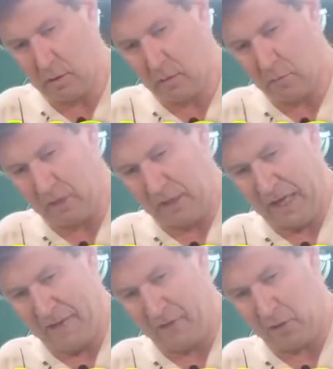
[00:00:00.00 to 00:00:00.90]
Put like a
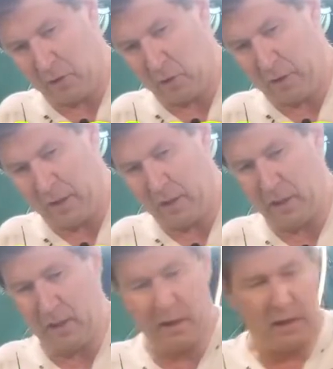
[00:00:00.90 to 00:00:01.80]
half of Kahlua in.
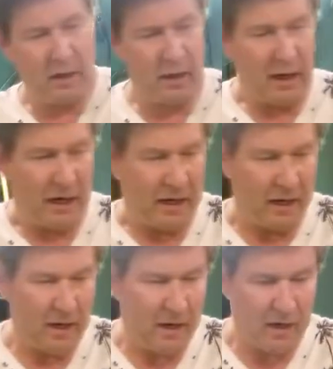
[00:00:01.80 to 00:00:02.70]

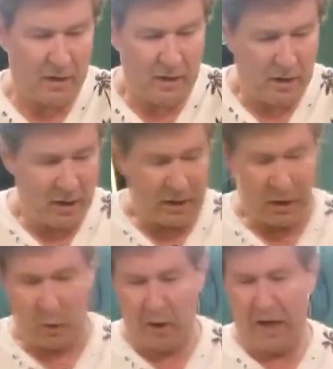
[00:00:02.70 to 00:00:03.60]
And you
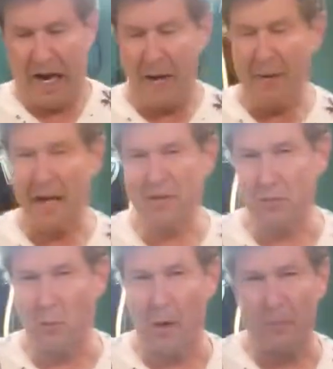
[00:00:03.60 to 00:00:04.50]
know what? I made
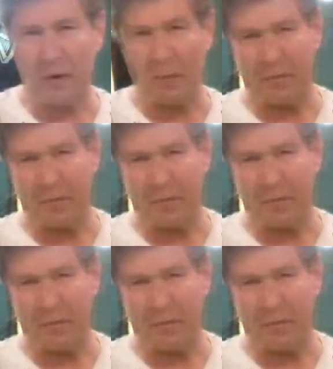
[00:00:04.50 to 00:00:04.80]
some whipped up